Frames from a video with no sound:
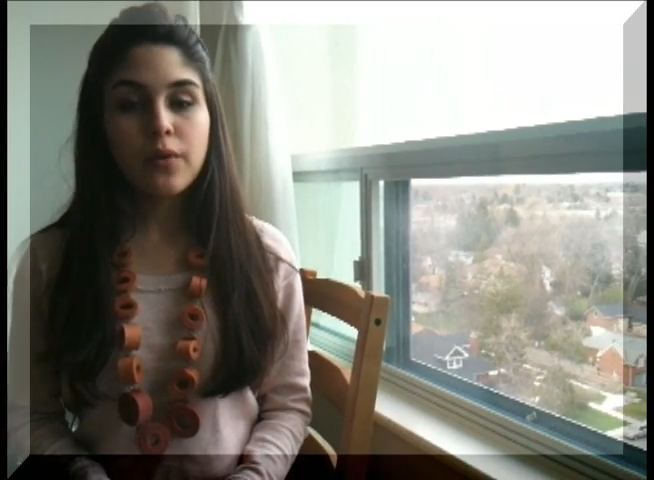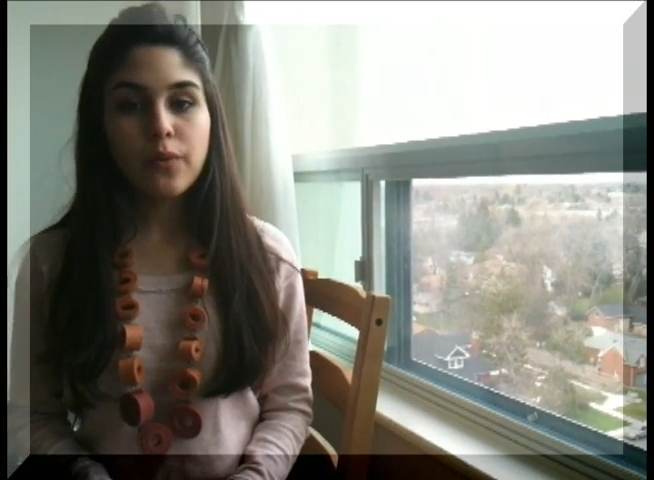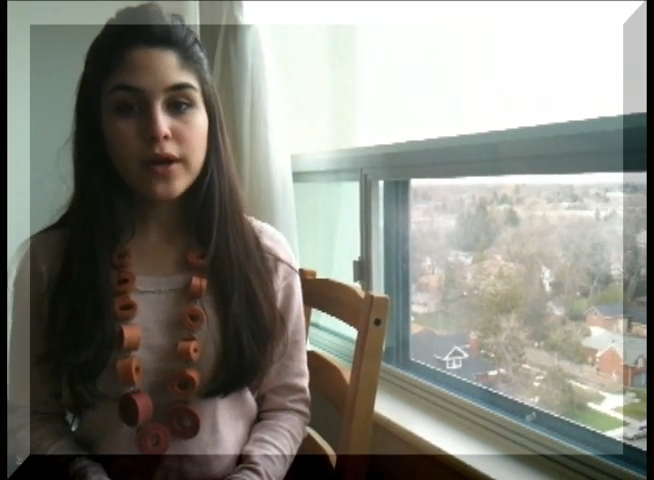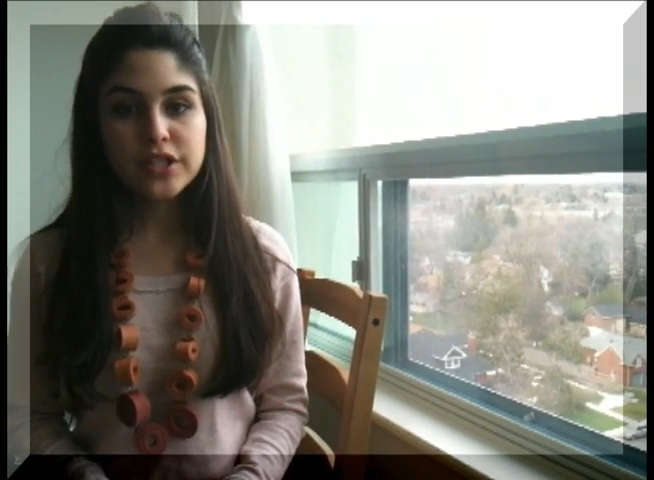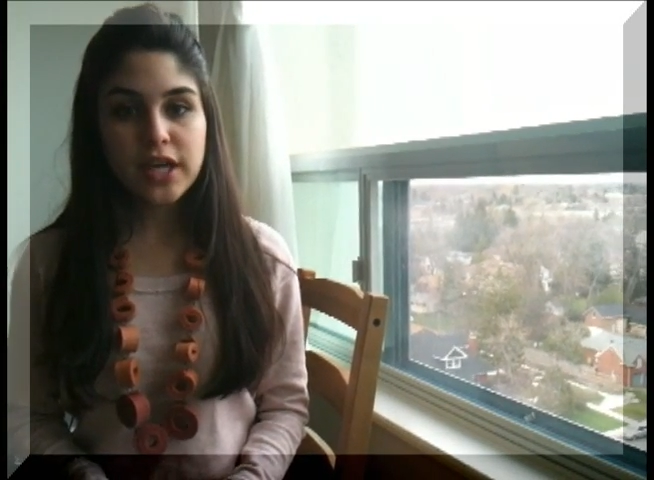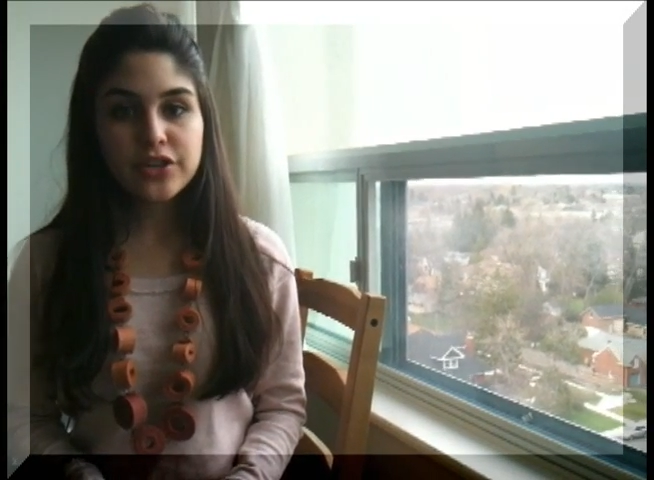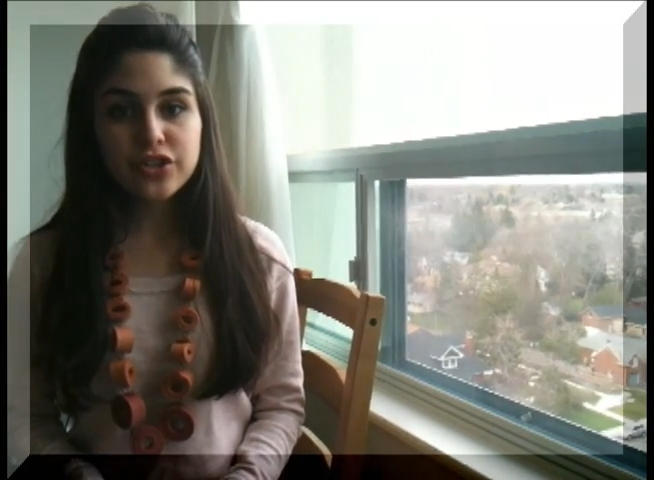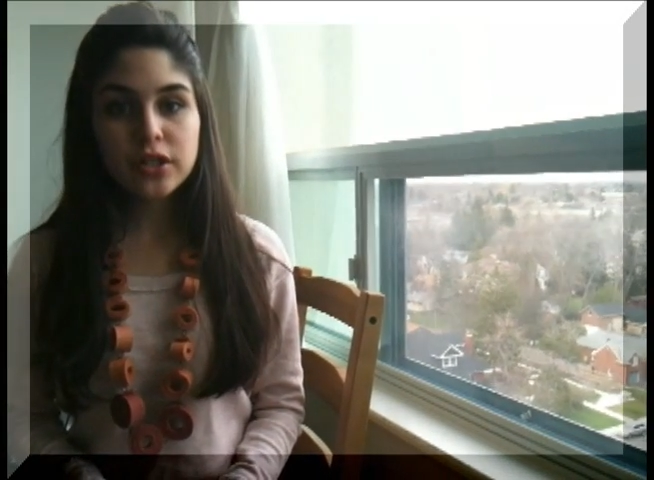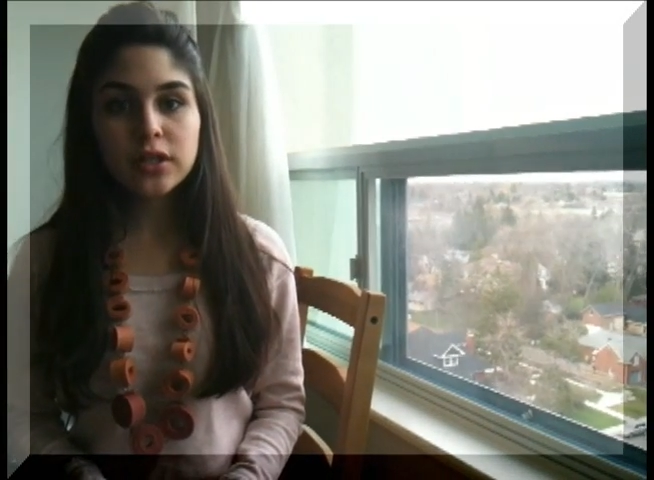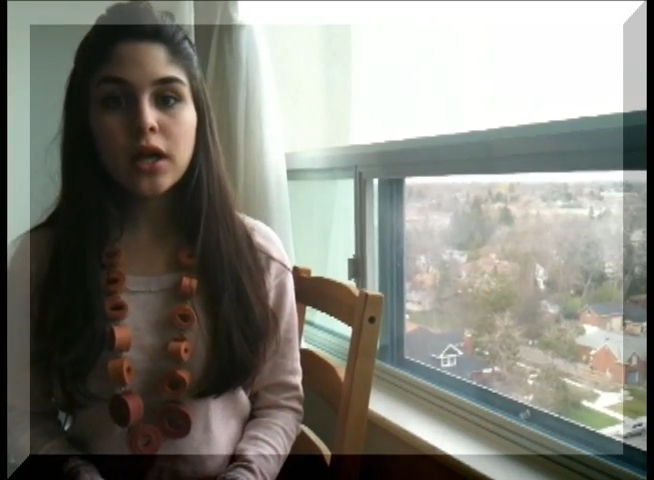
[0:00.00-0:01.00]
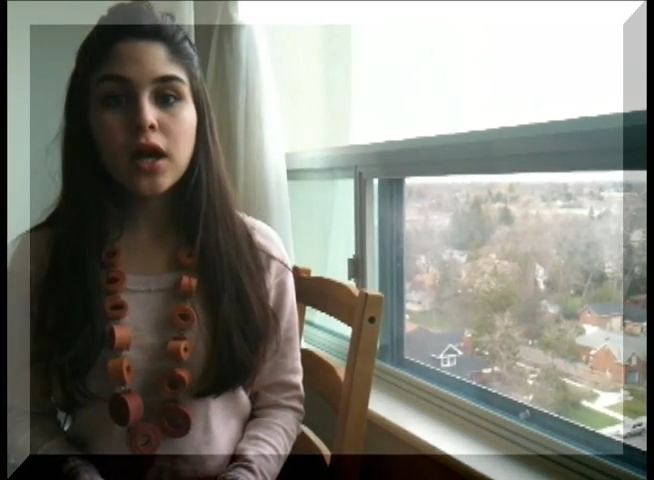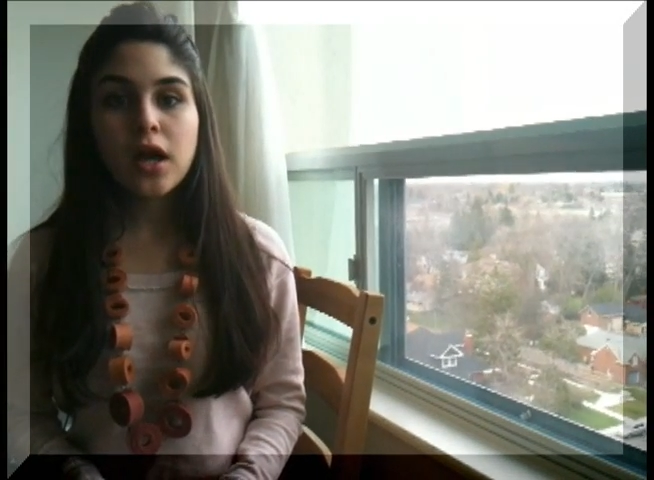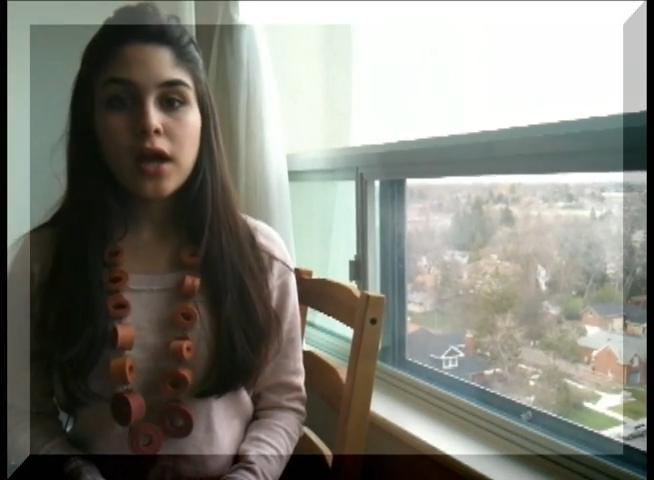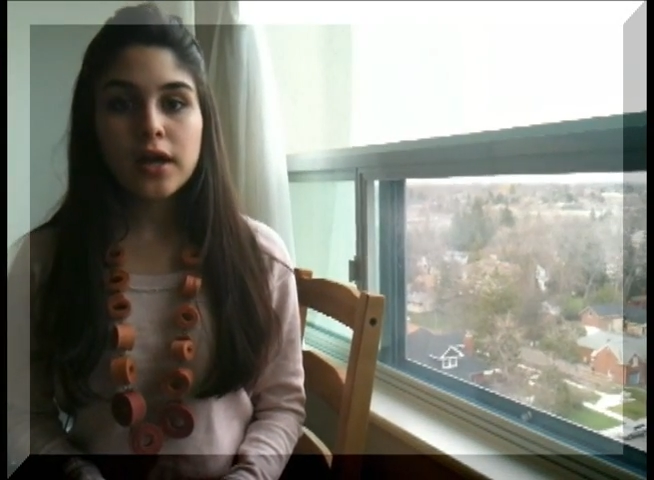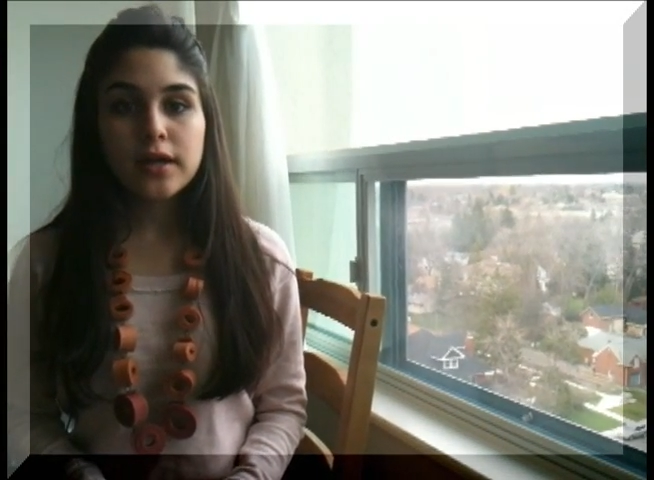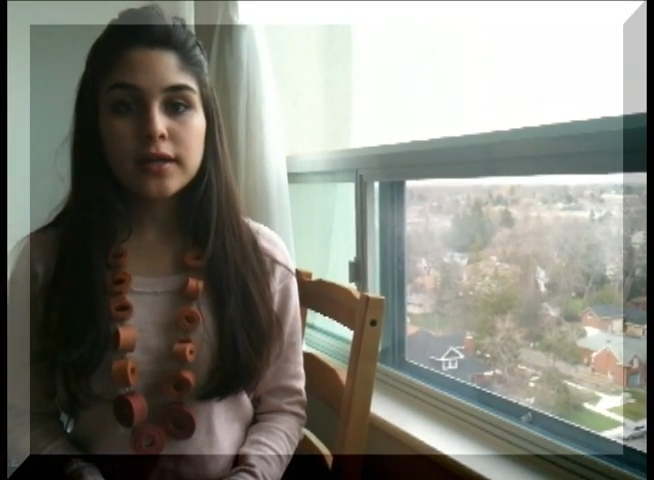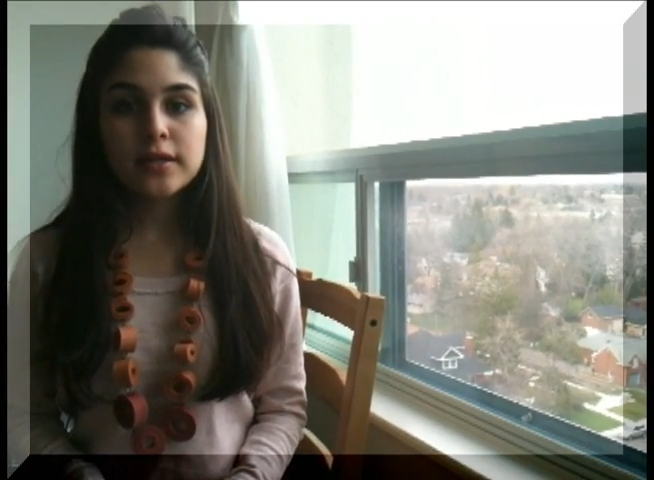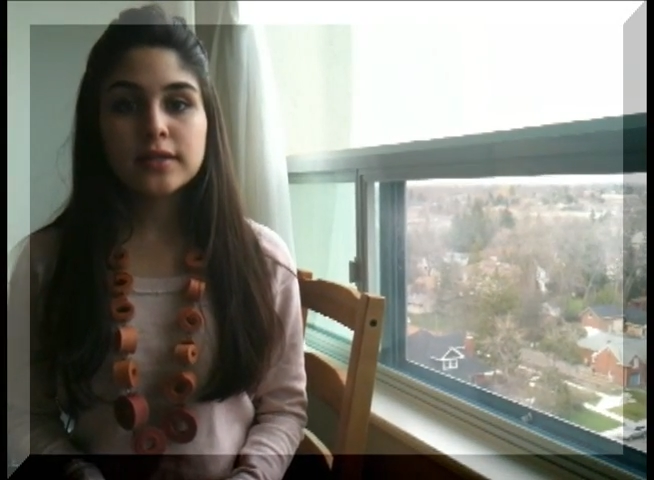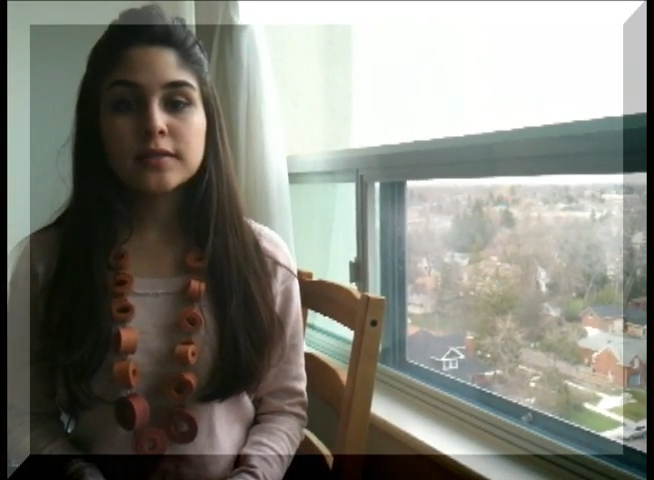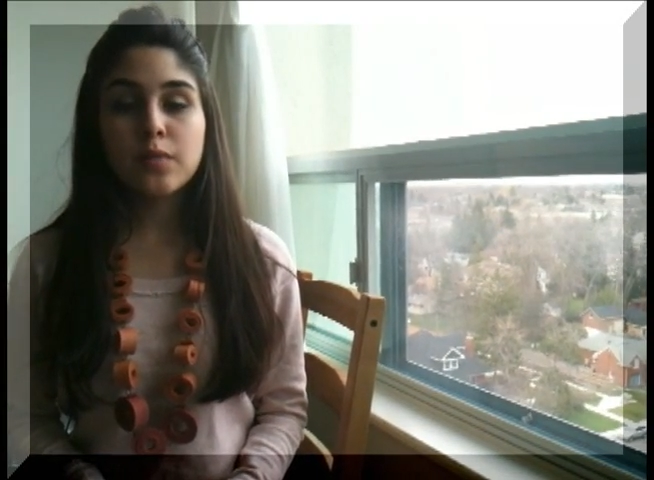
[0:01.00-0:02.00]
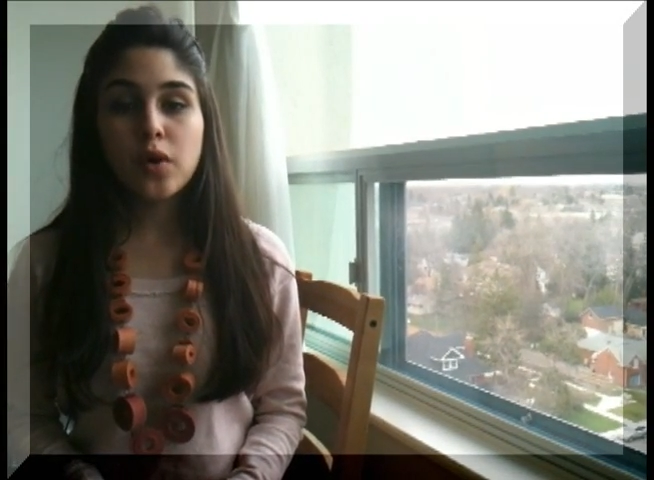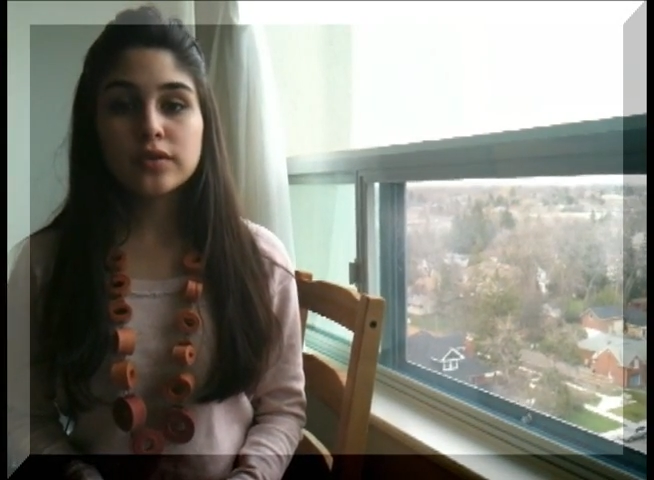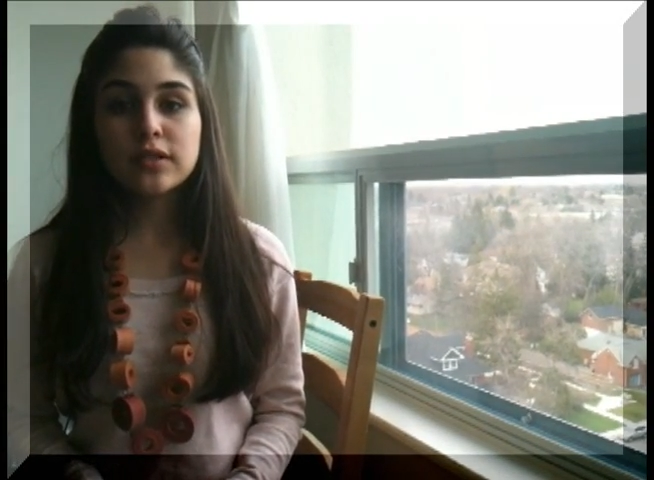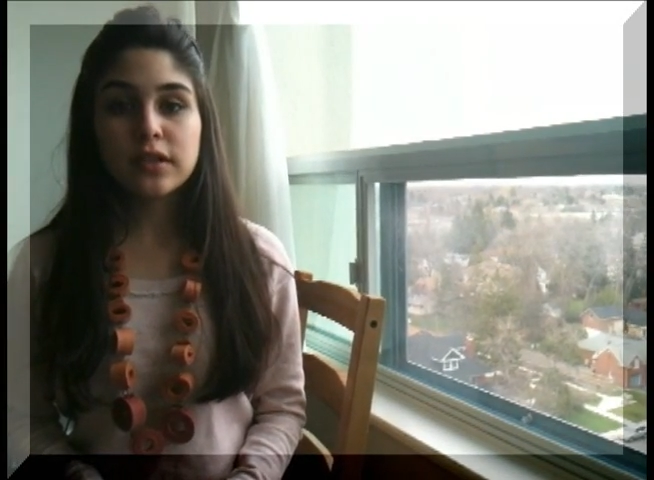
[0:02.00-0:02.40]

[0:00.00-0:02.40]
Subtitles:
Radiation is most